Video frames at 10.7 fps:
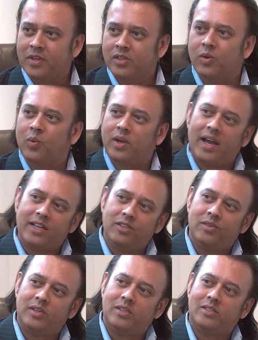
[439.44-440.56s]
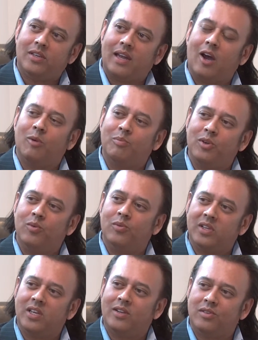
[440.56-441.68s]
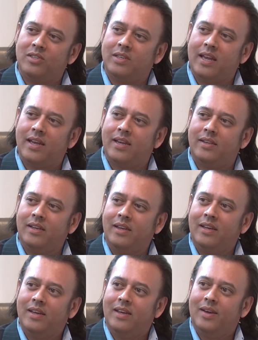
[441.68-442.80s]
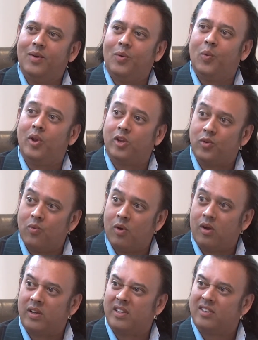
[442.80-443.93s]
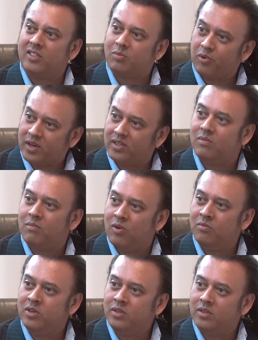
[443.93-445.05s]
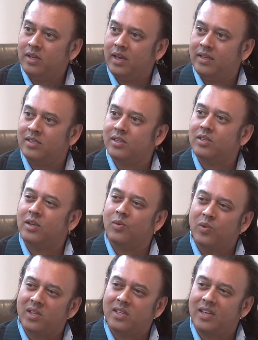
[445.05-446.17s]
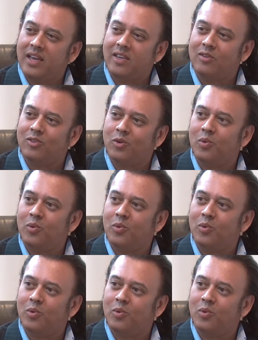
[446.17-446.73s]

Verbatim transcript: So what I do is to help you really understand where you are at this present moment and is it going to really take you to